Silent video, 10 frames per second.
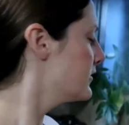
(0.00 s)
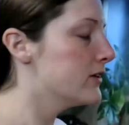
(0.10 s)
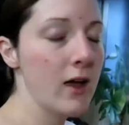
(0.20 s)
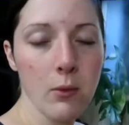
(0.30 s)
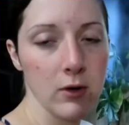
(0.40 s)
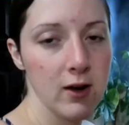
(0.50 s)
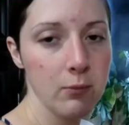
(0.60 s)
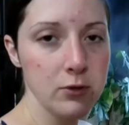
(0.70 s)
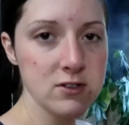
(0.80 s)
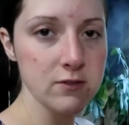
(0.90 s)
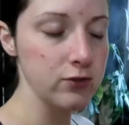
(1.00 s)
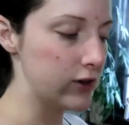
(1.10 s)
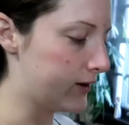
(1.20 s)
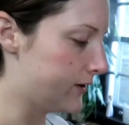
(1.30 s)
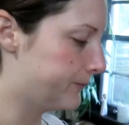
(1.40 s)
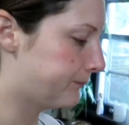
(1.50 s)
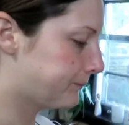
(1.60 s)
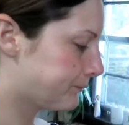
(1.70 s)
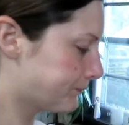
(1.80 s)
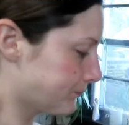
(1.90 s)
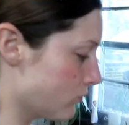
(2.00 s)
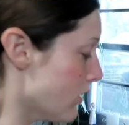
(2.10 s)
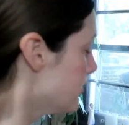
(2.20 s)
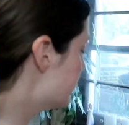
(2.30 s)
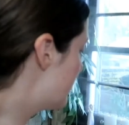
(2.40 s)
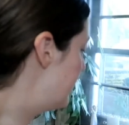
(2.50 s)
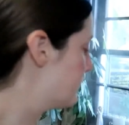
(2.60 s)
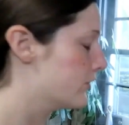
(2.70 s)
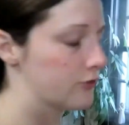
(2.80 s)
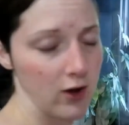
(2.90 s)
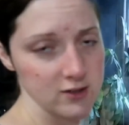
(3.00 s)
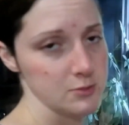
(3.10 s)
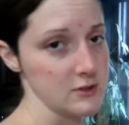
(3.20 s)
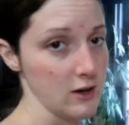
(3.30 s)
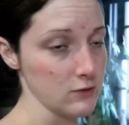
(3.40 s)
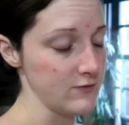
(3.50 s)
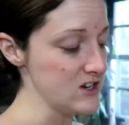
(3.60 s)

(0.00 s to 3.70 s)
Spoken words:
So yeah, we're gonna have puts in for dinner. Just waiting for the fries to be done.